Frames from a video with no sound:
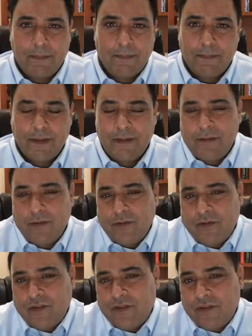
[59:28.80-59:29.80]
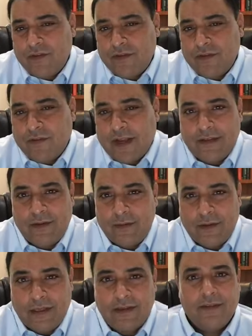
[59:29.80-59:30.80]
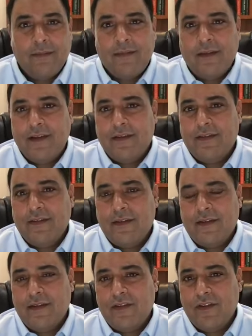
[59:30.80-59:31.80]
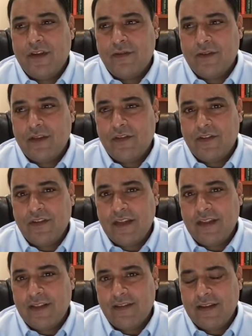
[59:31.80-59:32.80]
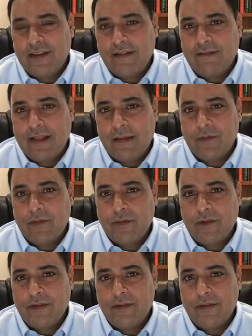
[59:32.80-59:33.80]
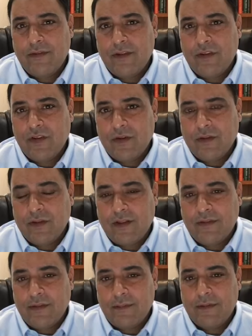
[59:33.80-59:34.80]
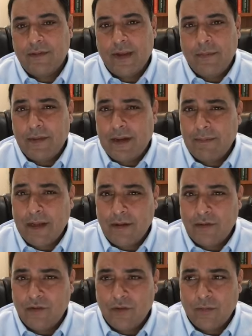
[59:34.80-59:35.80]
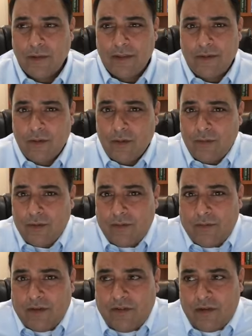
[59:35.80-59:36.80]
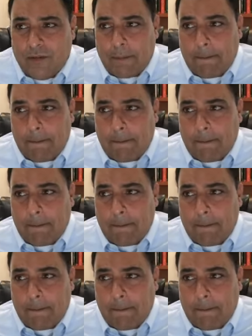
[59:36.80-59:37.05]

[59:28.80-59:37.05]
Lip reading: but those are just fine-tuning some things. Generally, it's just anything that's anti-inflammatory is the general concept. But I'm not sure about the herb you're mentioning.